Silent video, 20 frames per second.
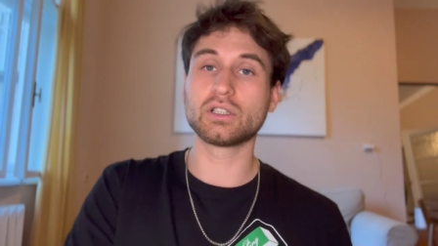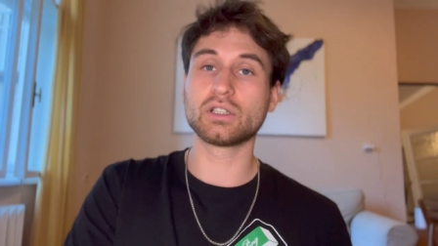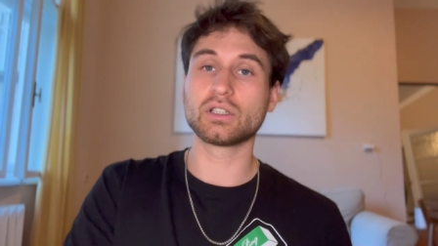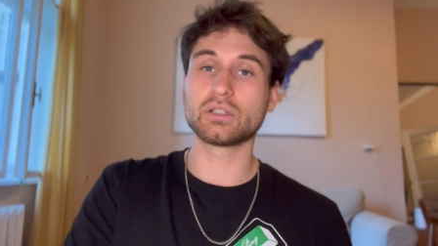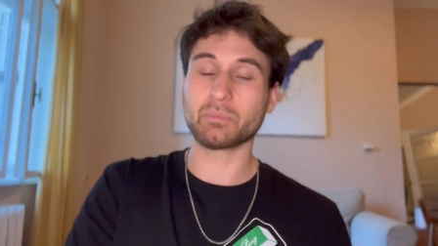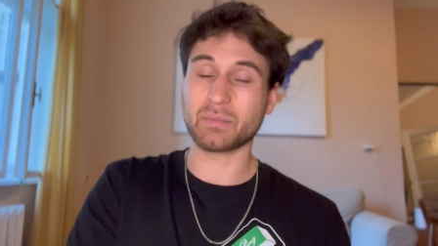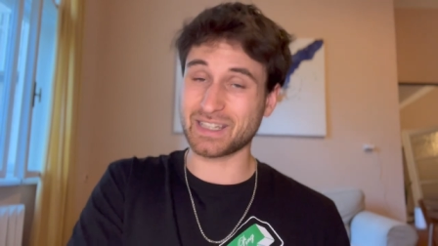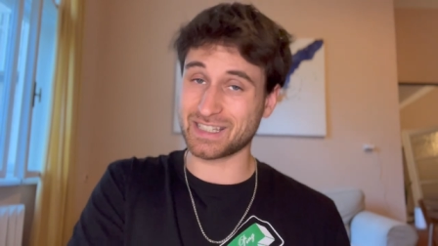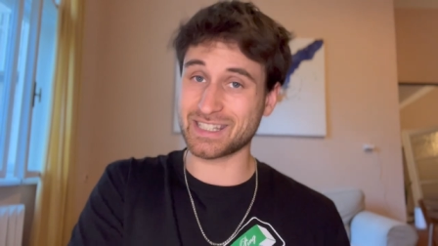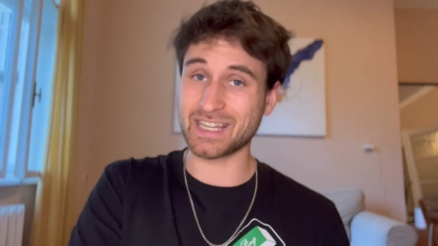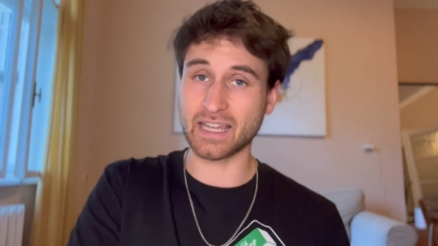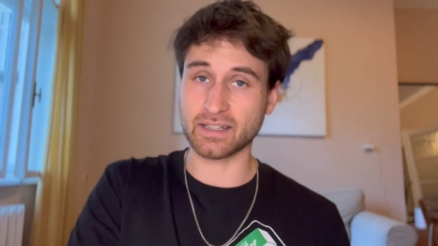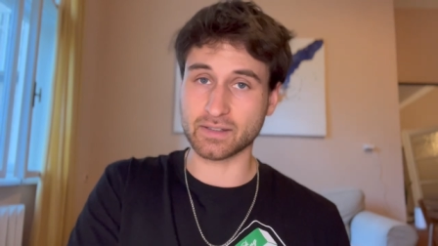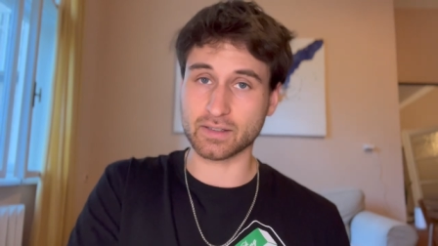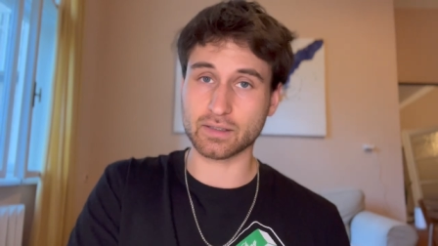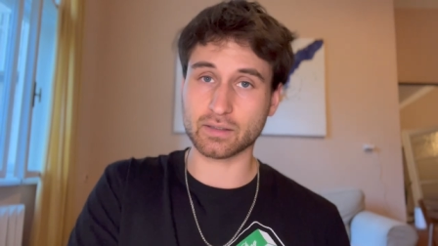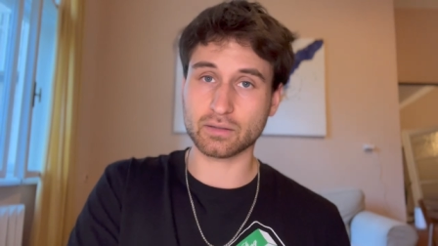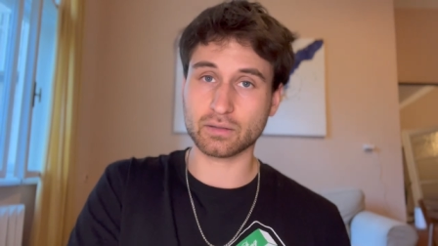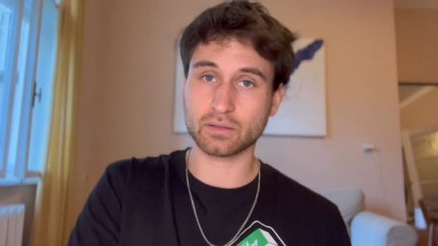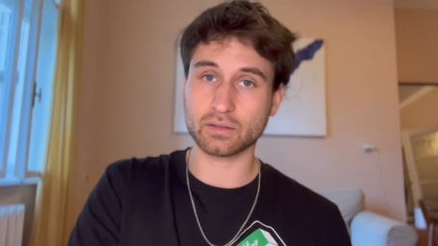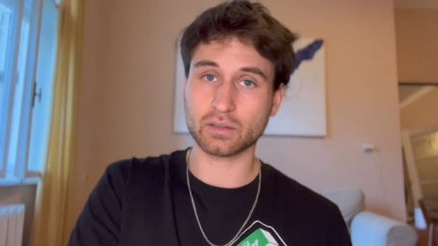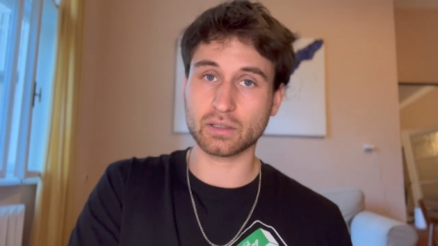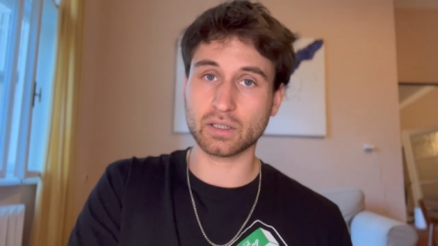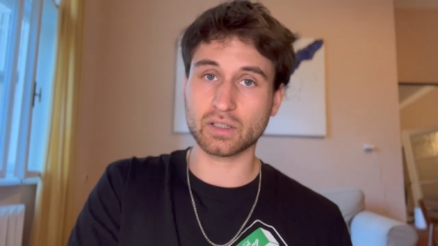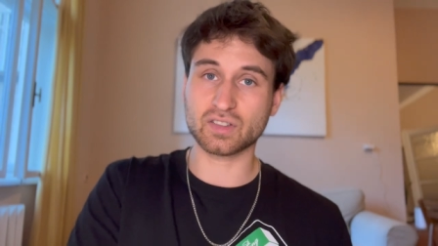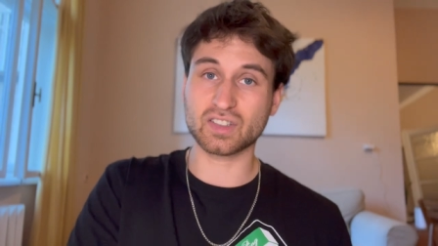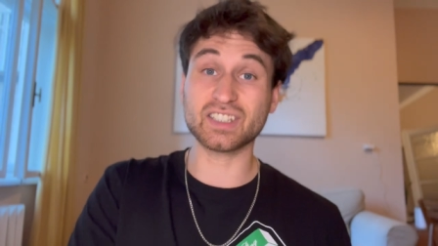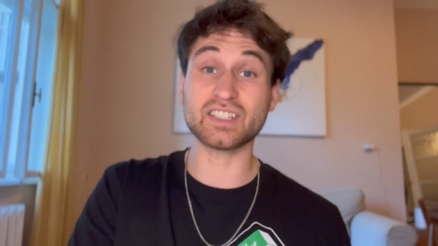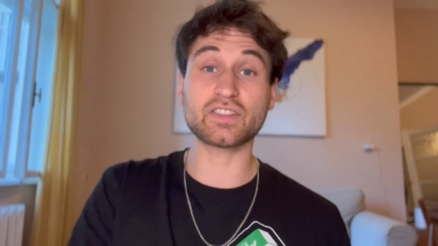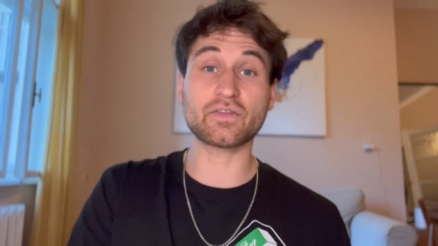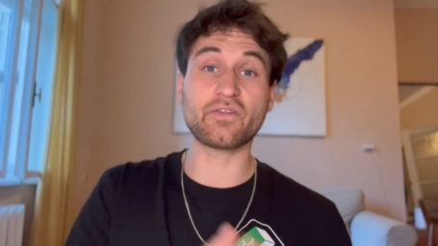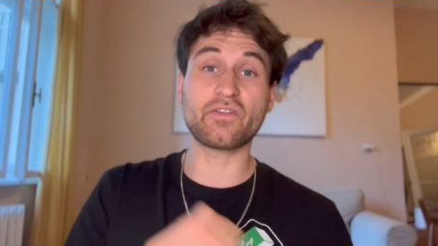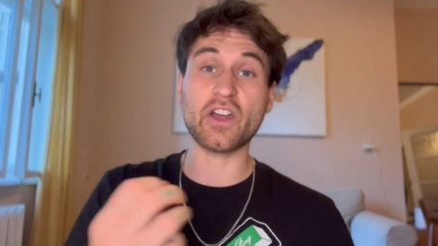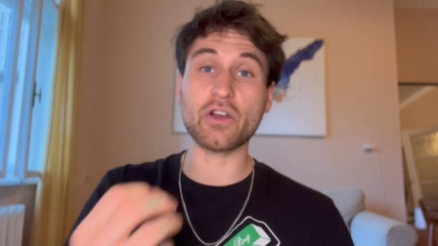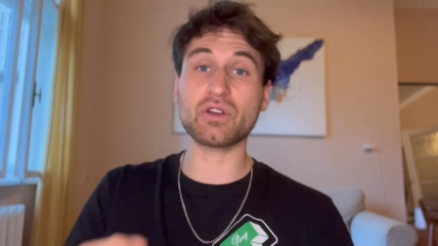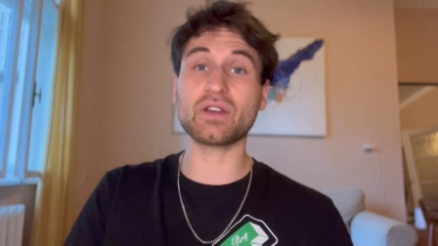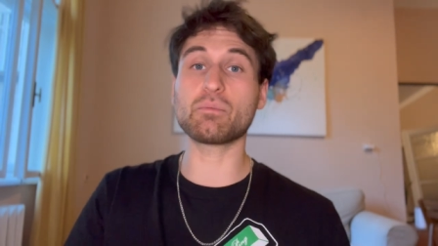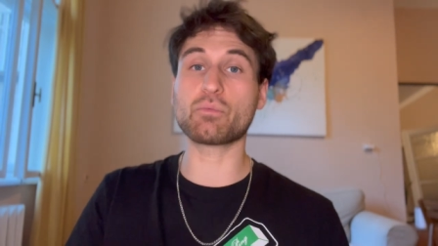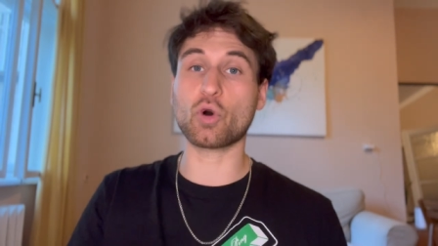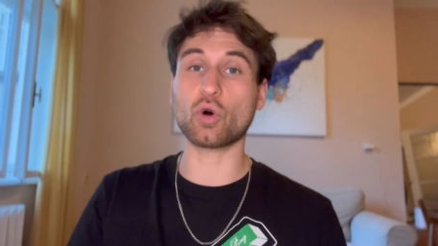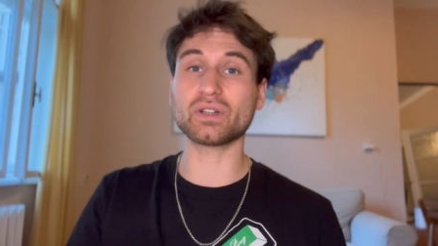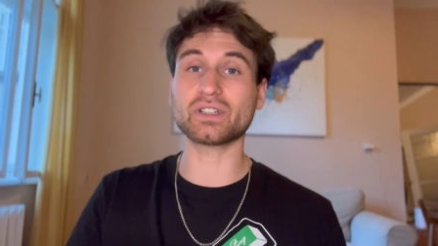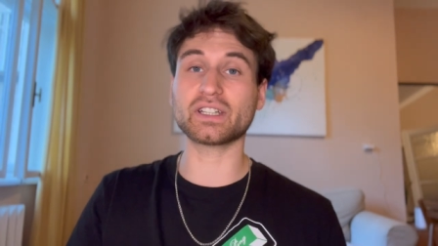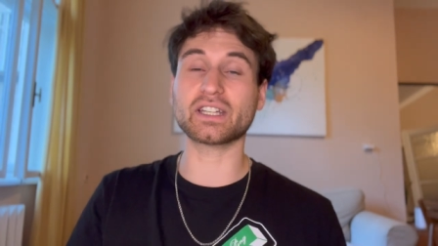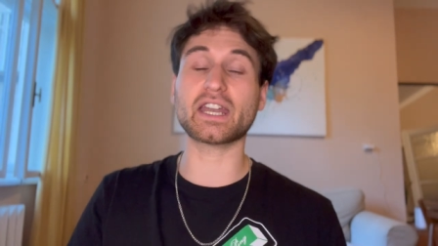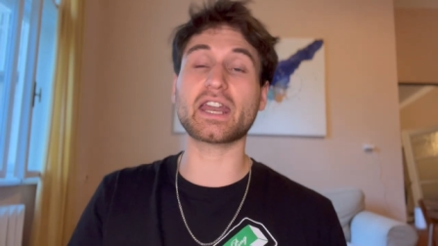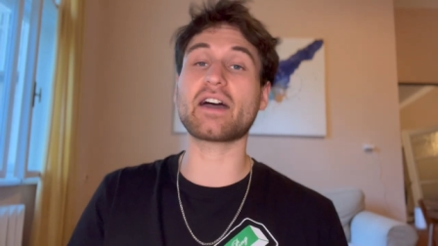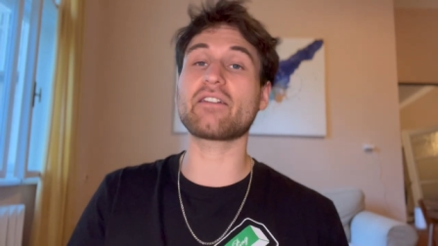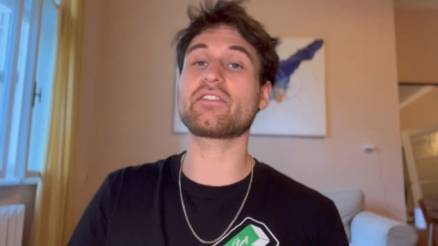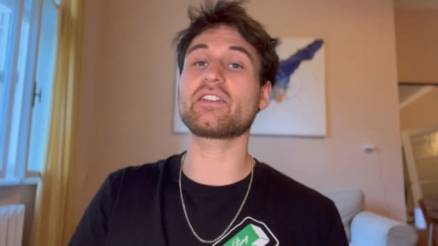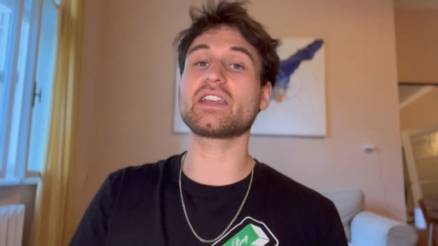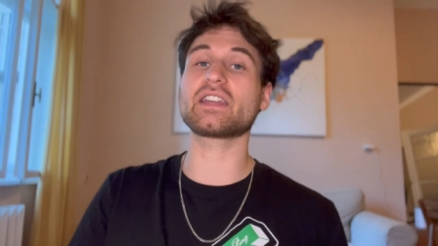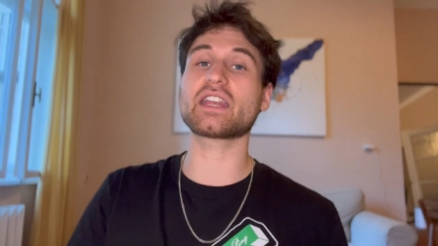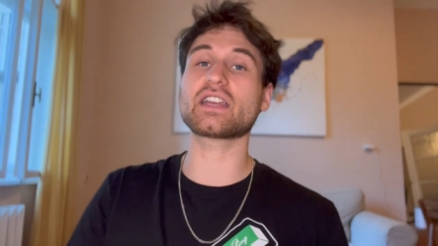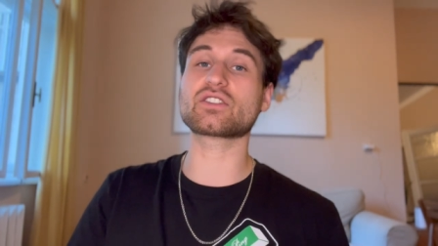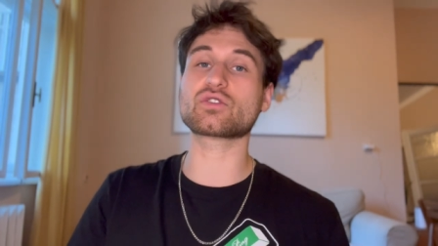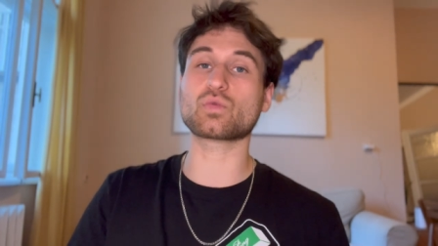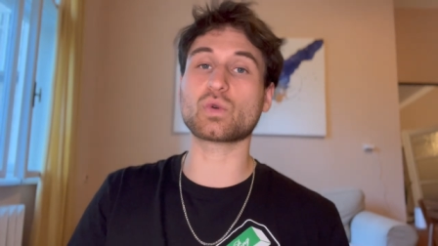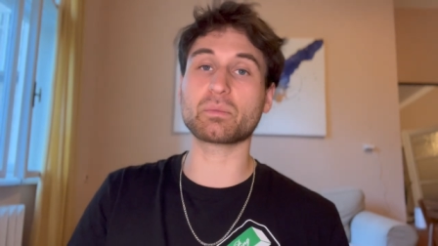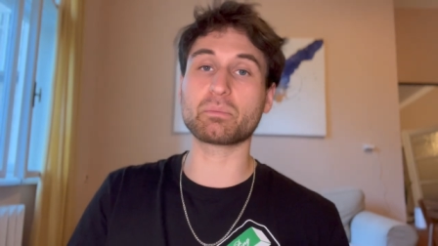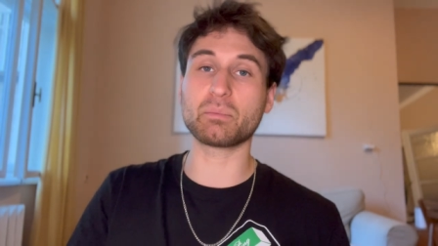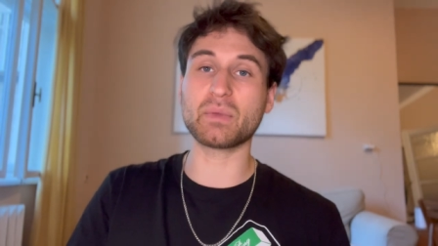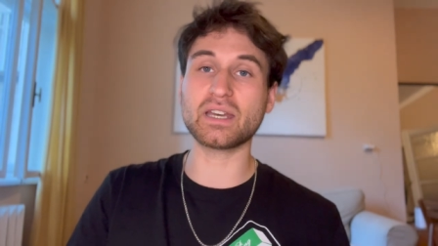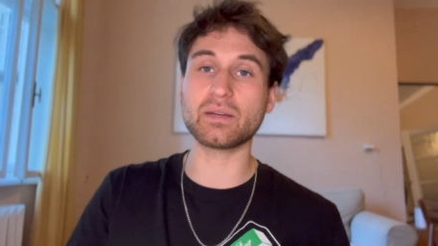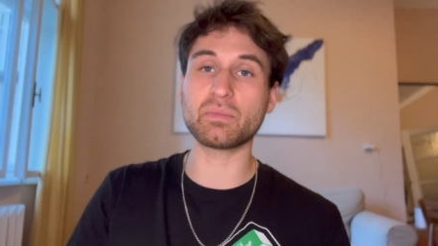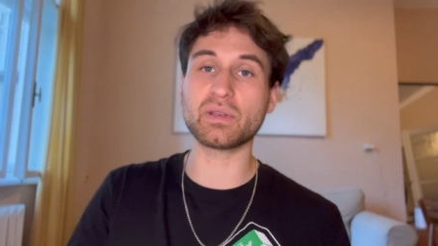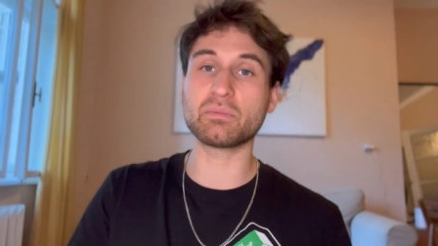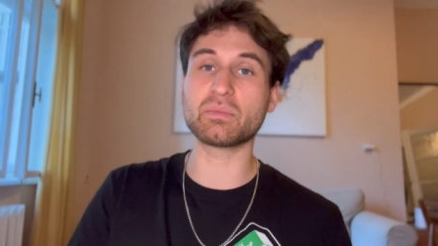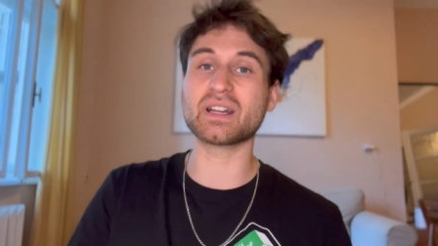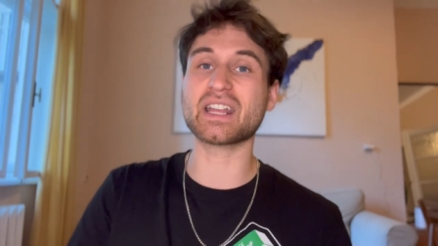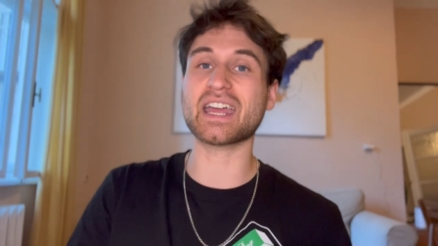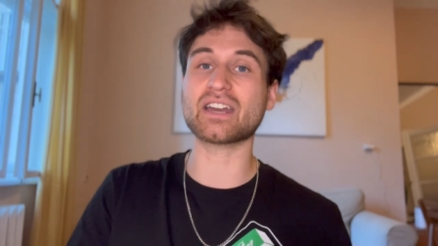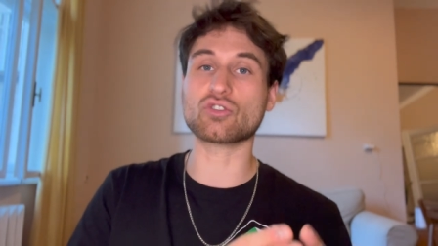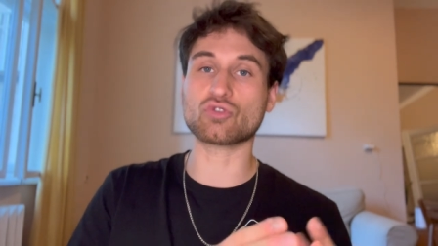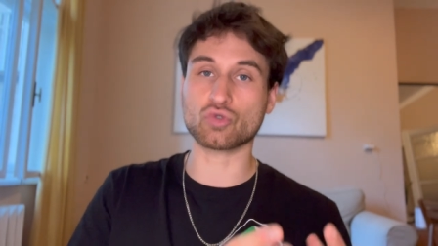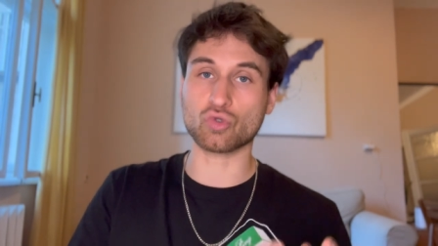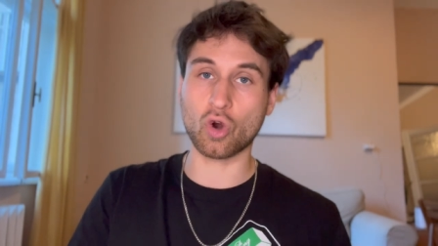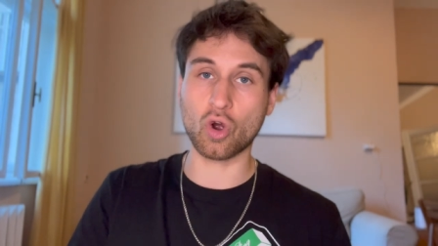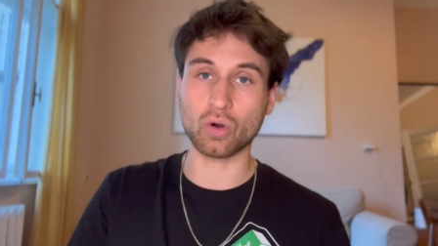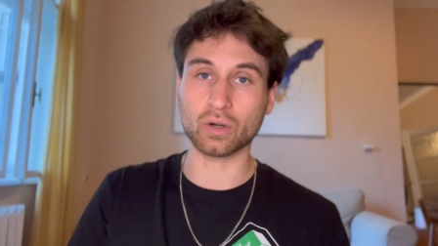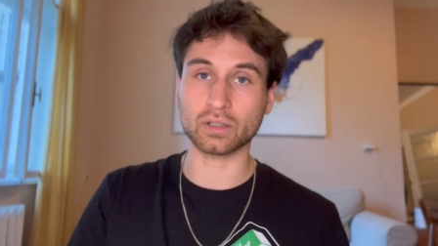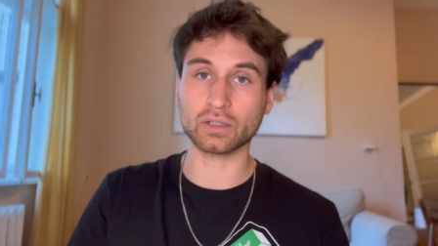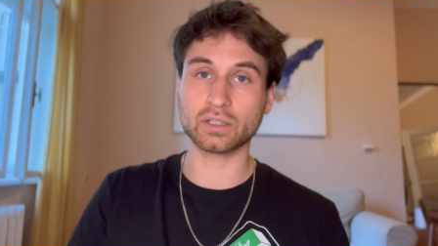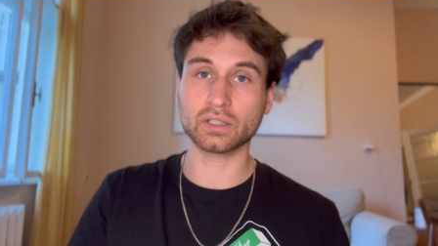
Makes sense. So this is very important, and I think that's what many people get wrong.